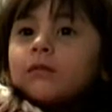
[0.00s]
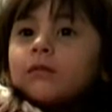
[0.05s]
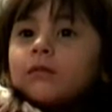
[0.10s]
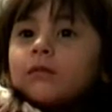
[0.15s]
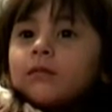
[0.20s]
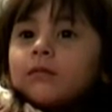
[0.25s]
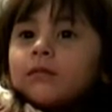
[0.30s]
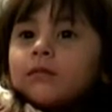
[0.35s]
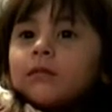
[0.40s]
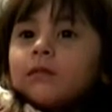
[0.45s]

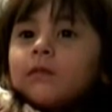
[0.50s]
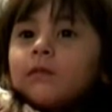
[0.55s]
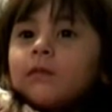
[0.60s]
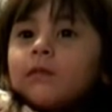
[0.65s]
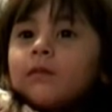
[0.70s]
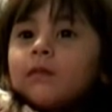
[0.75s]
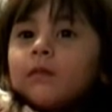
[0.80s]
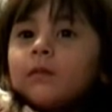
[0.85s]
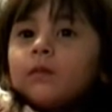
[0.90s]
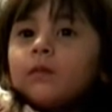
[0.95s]
Okay, now a duck.
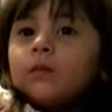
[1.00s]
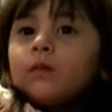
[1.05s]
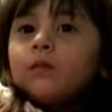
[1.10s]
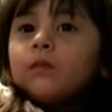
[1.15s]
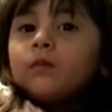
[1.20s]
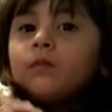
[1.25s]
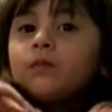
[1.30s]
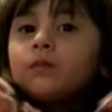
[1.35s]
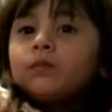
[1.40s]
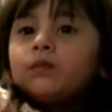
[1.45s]

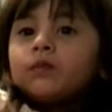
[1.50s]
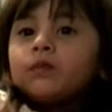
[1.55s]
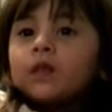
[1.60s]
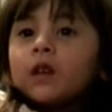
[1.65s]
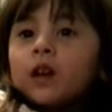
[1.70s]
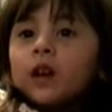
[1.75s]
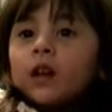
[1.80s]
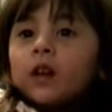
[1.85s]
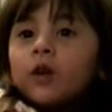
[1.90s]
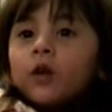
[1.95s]

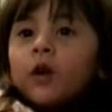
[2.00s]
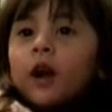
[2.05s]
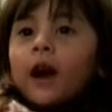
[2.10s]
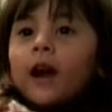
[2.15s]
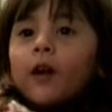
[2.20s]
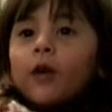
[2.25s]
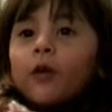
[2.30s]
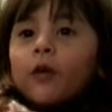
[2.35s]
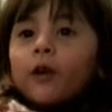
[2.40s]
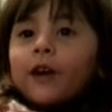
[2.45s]

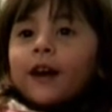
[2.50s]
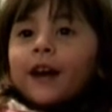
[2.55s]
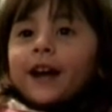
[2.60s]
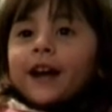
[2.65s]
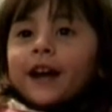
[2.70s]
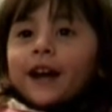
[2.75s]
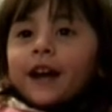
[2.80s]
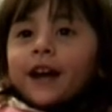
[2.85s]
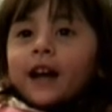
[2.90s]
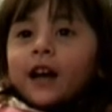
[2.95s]
Crank,
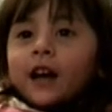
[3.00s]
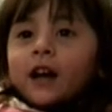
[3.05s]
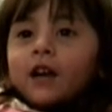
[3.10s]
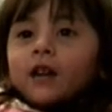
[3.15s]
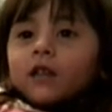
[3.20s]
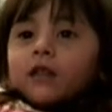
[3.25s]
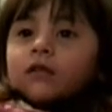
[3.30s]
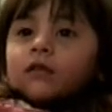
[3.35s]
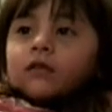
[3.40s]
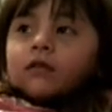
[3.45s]
crank.
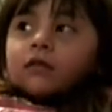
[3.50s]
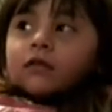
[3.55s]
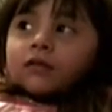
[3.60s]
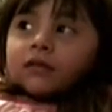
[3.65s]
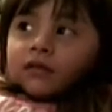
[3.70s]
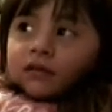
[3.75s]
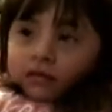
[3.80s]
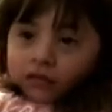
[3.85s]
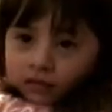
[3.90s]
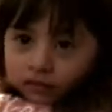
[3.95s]

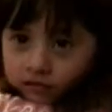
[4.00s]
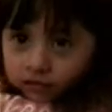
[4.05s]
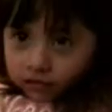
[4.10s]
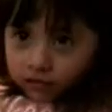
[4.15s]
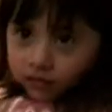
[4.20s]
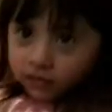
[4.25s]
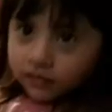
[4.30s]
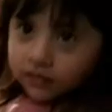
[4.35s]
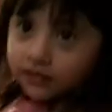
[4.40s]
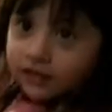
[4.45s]

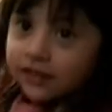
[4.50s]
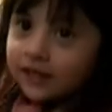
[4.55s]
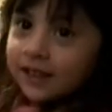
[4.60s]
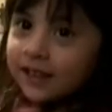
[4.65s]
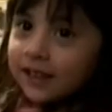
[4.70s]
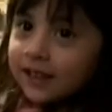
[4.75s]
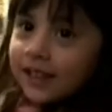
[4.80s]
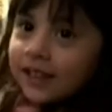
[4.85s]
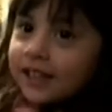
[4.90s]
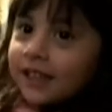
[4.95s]
Crank, crank.
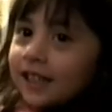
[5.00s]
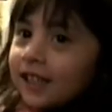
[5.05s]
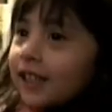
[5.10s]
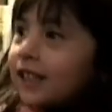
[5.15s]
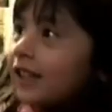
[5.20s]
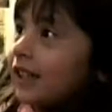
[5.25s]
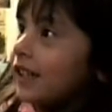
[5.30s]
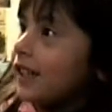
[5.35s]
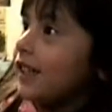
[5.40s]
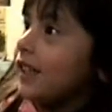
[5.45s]
Supposed to be
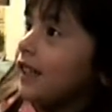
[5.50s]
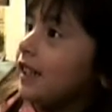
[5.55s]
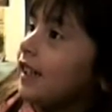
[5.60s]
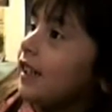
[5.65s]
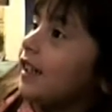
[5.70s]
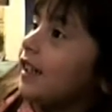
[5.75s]
quack, quack.